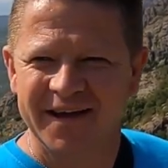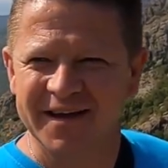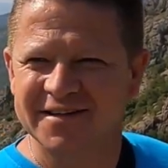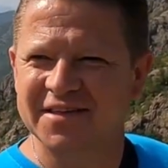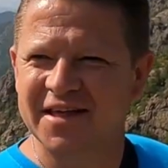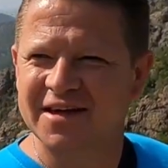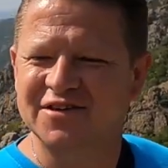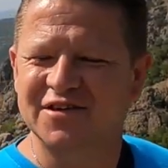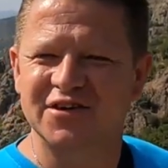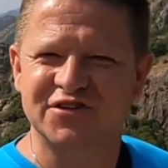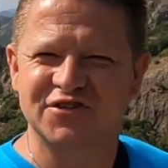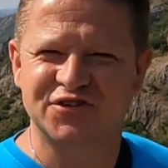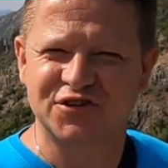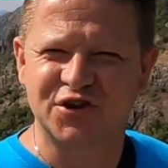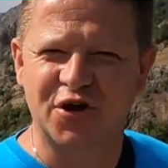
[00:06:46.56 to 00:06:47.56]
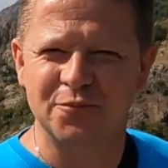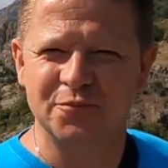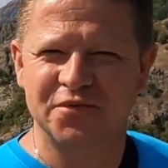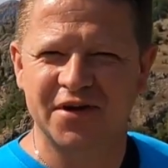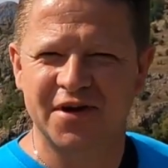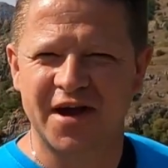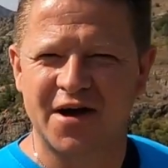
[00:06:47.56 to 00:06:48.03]
isn't that just
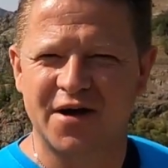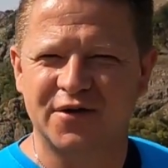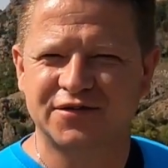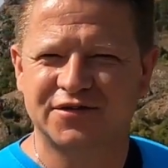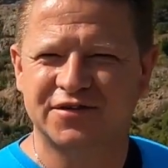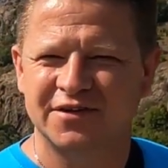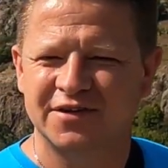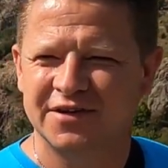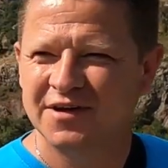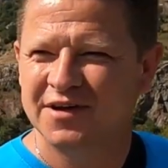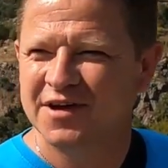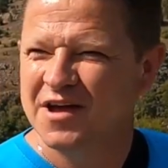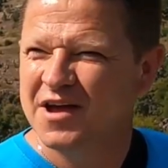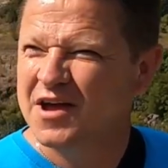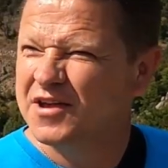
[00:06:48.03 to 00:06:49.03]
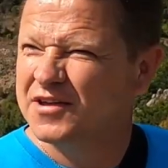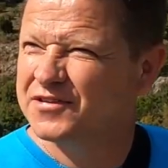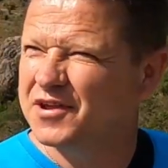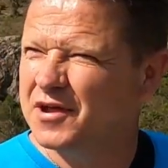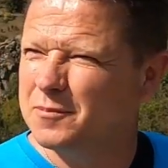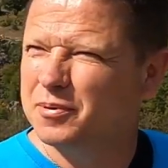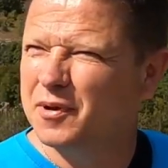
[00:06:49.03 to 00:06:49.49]
something else
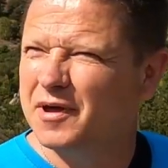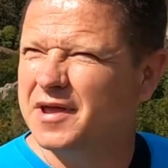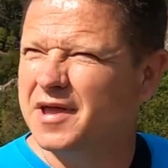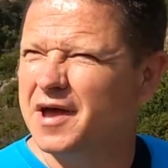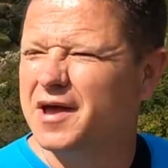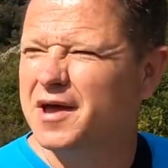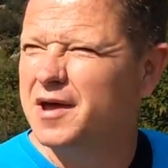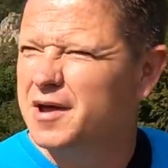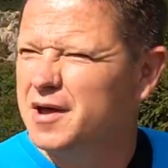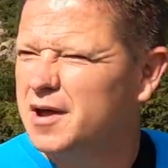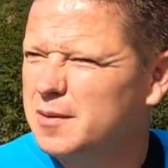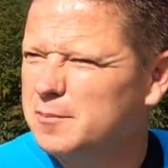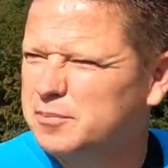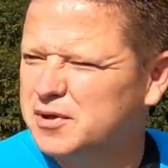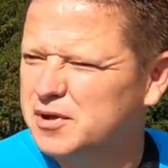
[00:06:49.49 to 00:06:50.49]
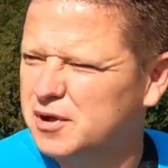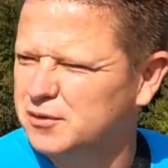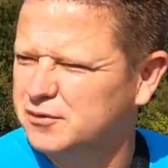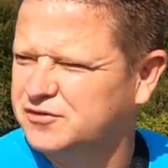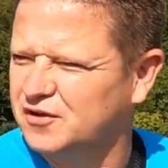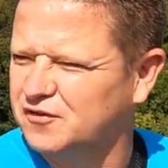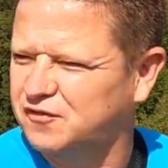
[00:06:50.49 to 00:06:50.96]
simply
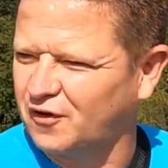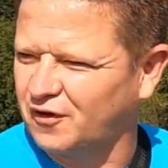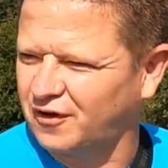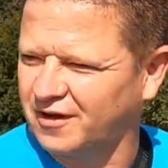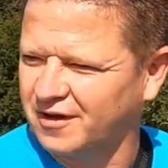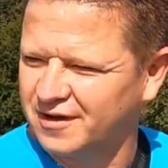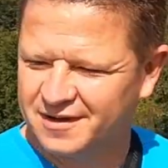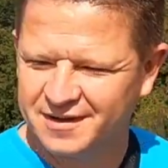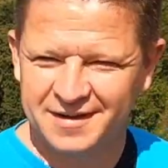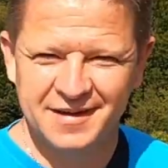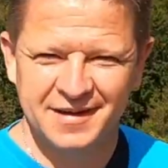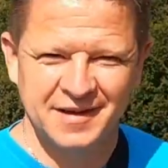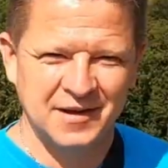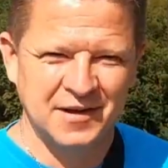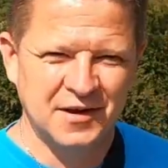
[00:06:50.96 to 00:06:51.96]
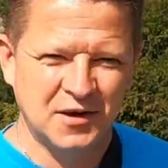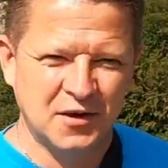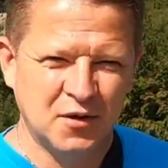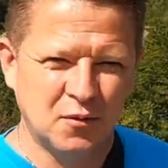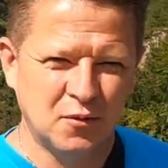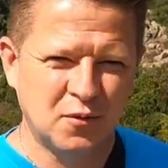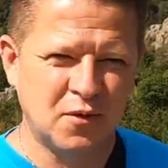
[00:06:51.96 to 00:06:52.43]
beautiful
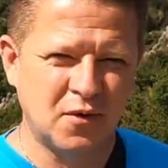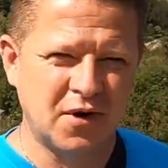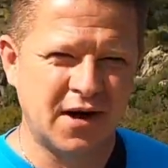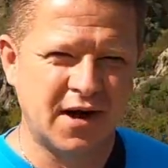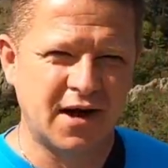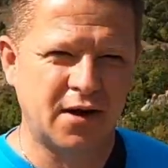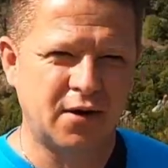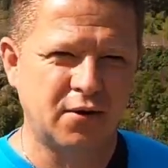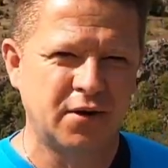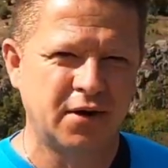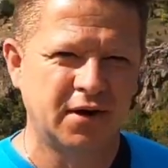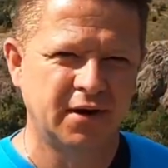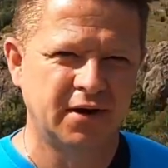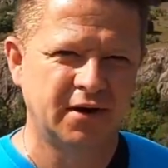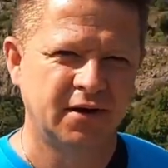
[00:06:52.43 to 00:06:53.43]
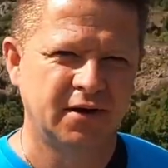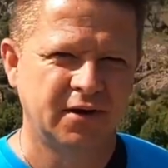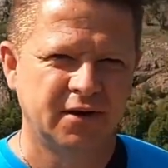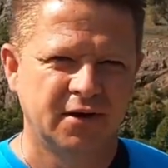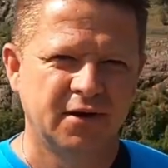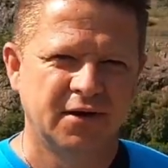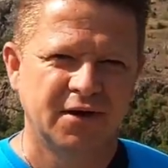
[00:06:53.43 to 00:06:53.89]
wow
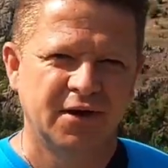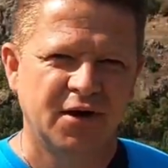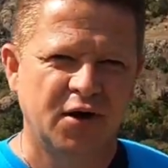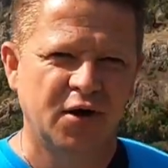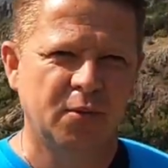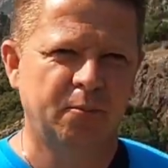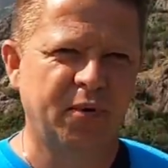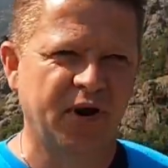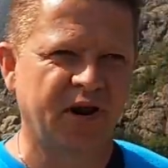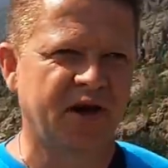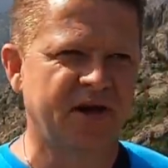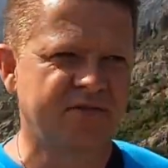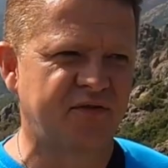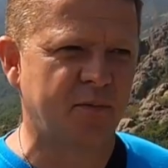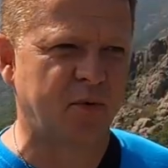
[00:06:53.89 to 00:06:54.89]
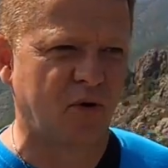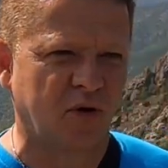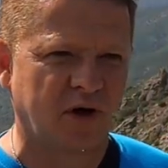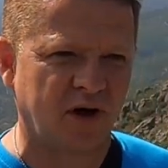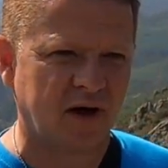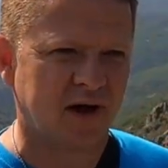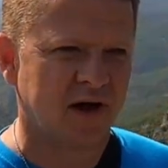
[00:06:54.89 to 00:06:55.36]

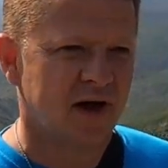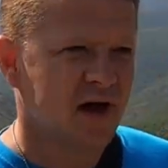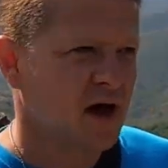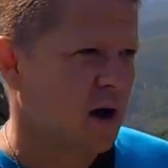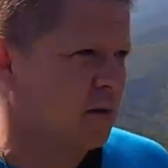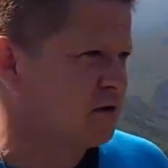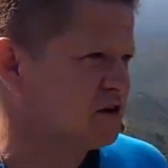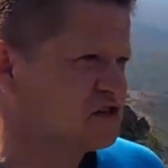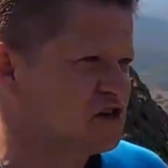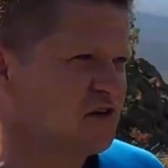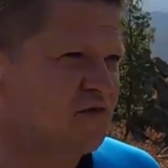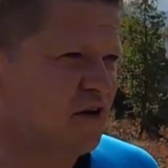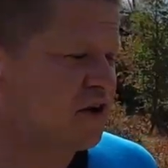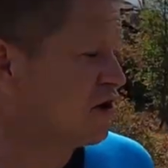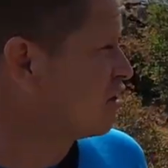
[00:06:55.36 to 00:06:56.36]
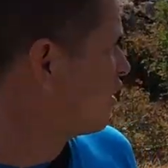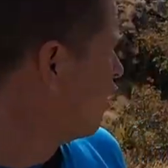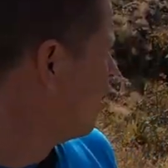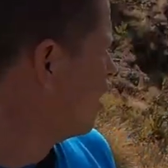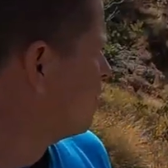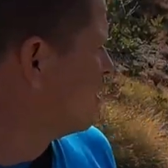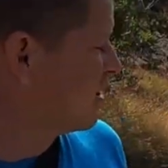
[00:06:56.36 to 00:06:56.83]
unbelievable i'm gonna see if i can
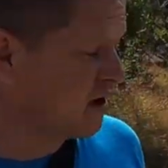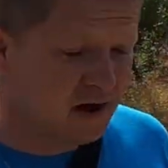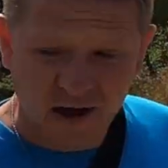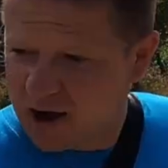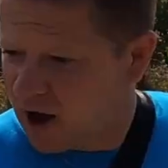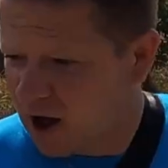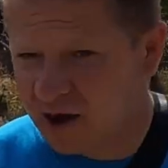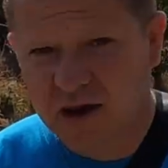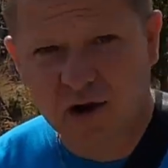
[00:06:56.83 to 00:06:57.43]
climb a